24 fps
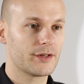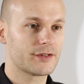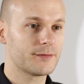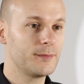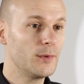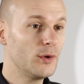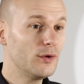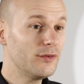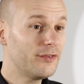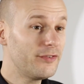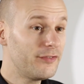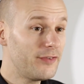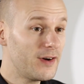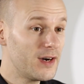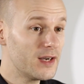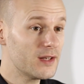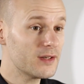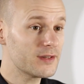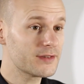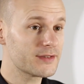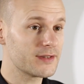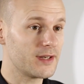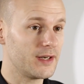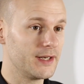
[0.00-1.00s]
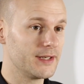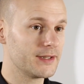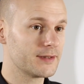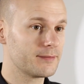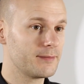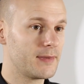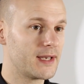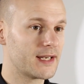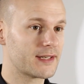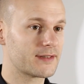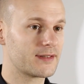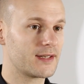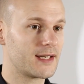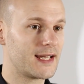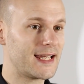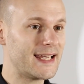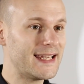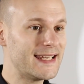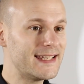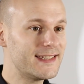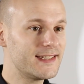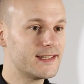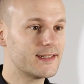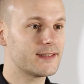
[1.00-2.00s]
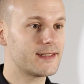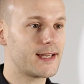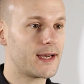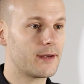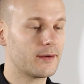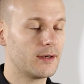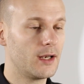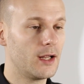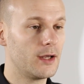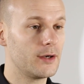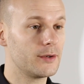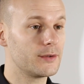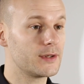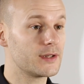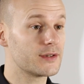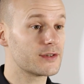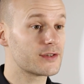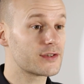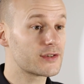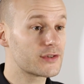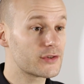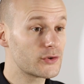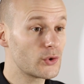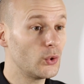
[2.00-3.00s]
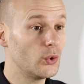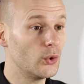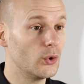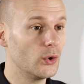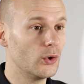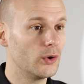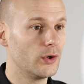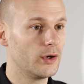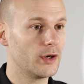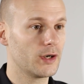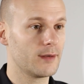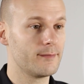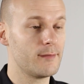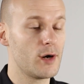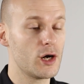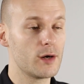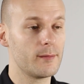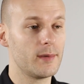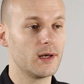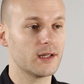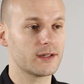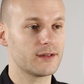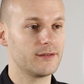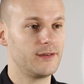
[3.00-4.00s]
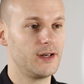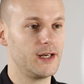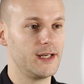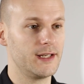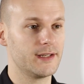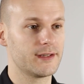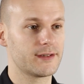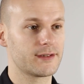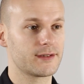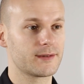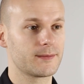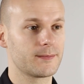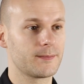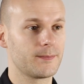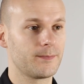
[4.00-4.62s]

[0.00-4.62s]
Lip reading: The small file size makes it easy to download and store on a mobile device.